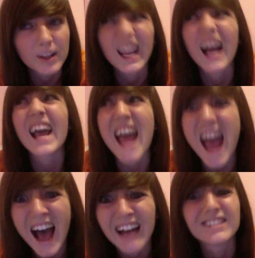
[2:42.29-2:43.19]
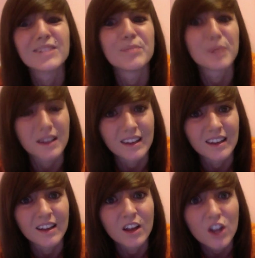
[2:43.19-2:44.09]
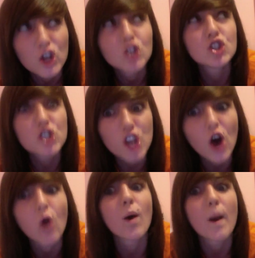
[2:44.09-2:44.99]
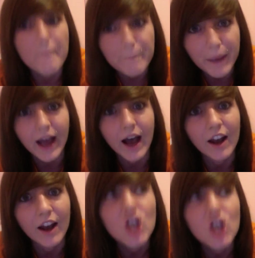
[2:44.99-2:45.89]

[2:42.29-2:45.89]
Like, I had to pee so bad,